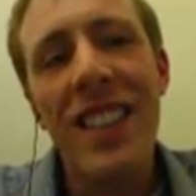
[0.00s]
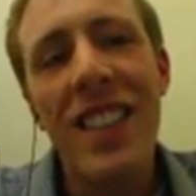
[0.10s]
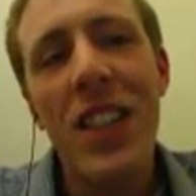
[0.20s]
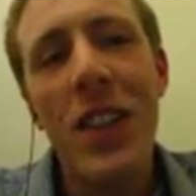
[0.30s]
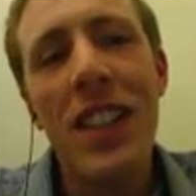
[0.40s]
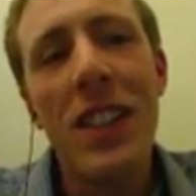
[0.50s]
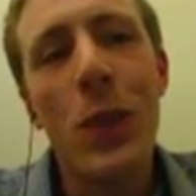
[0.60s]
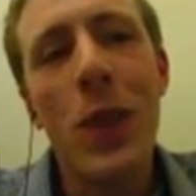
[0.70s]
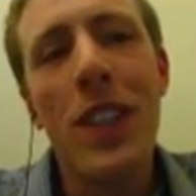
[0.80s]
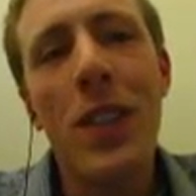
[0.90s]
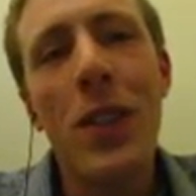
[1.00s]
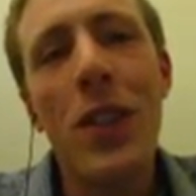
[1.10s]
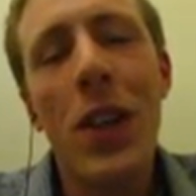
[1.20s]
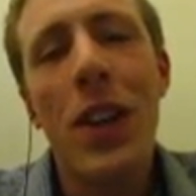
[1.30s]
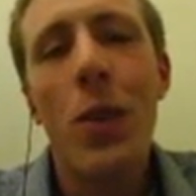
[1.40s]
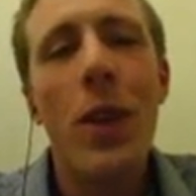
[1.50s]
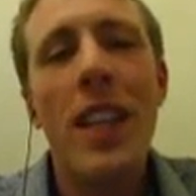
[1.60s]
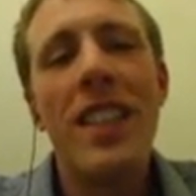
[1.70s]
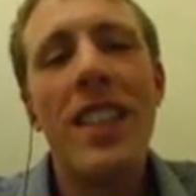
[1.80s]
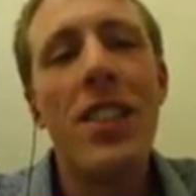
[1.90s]
This one also
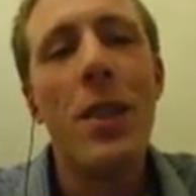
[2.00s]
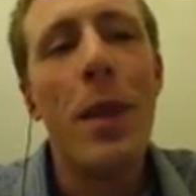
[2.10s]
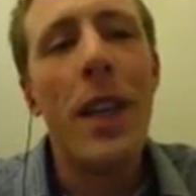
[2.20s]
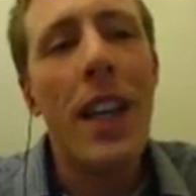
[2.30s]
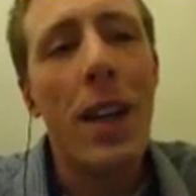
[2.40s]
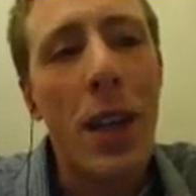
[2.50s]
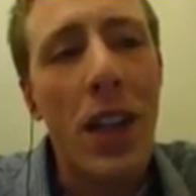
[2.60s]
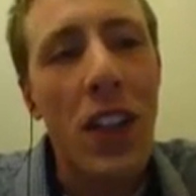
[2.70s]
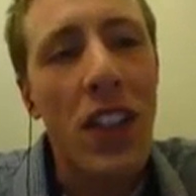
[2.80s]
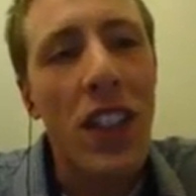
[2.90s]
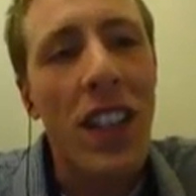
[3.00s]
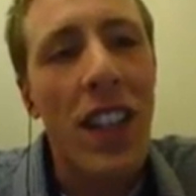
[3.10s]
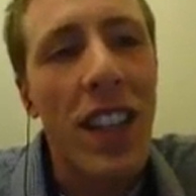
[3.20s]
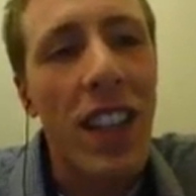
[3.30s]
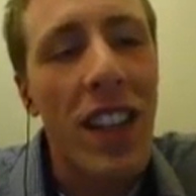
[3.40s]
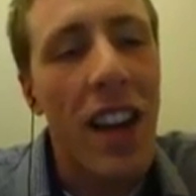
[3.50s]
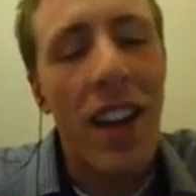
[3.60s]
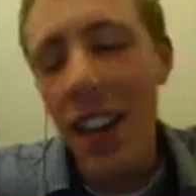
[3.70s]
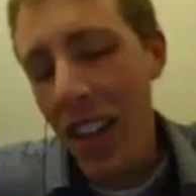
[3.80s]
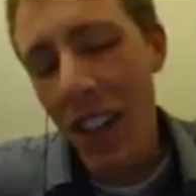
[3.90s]
always needs to be here because
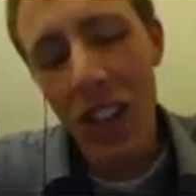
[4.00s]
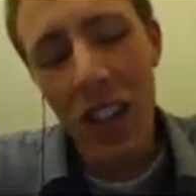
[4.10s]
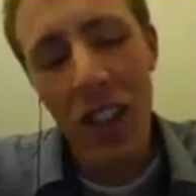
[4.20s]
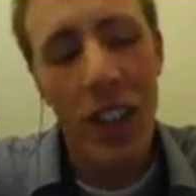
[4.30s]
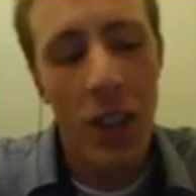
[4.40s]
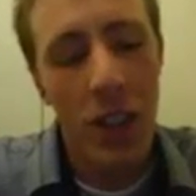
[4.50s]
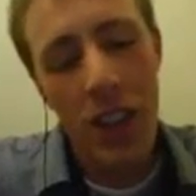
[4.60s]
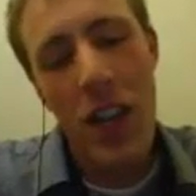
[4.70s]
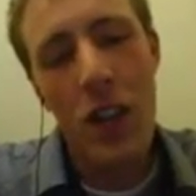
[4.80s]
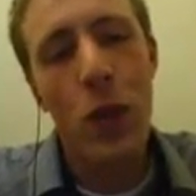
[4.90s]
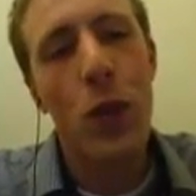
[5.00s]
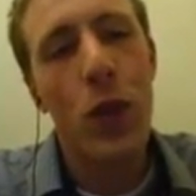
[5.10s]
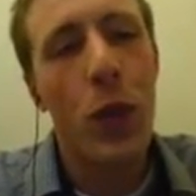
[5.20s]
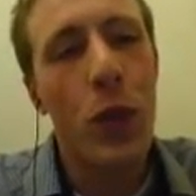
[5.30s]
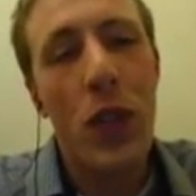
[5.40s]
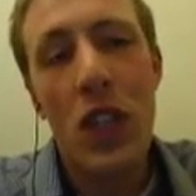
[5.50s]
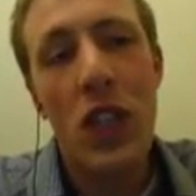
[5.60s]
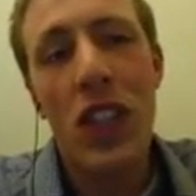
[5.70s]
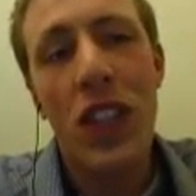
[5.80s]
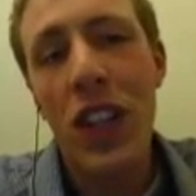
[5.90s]
each tutorial needs
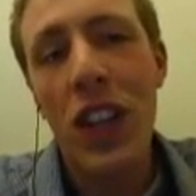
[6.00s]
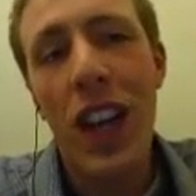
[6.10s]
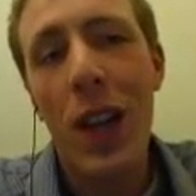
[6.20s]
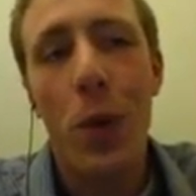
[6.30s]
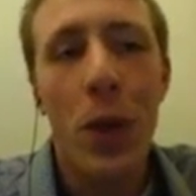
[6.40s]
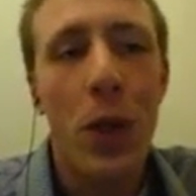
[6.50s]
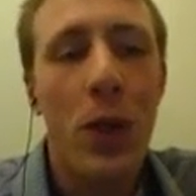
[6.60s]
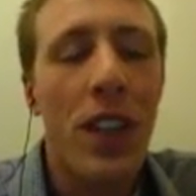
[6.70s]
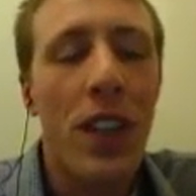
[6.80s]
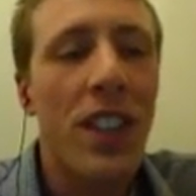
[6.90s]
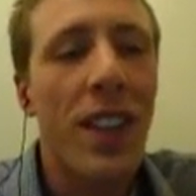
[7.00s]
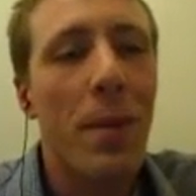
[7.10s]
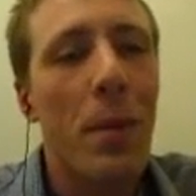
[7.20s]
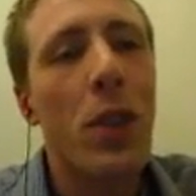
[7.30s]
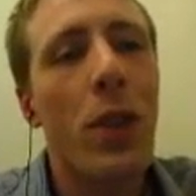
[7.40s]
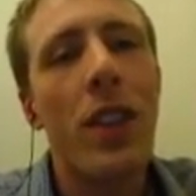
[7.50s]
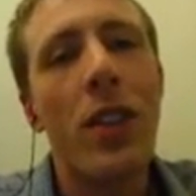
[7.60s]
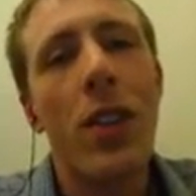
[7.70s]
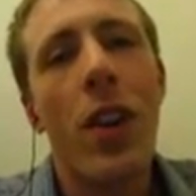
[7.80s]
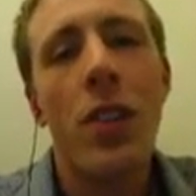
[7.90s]
a hello world example. So this
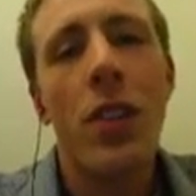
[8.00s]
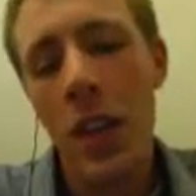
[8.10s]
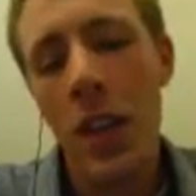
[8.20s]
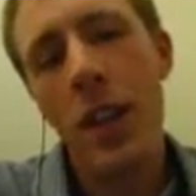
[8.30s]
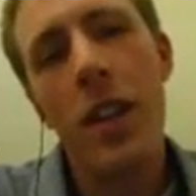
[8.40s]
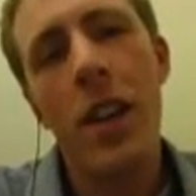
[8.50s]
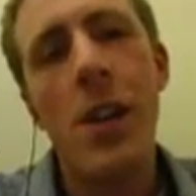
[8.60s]
is ours.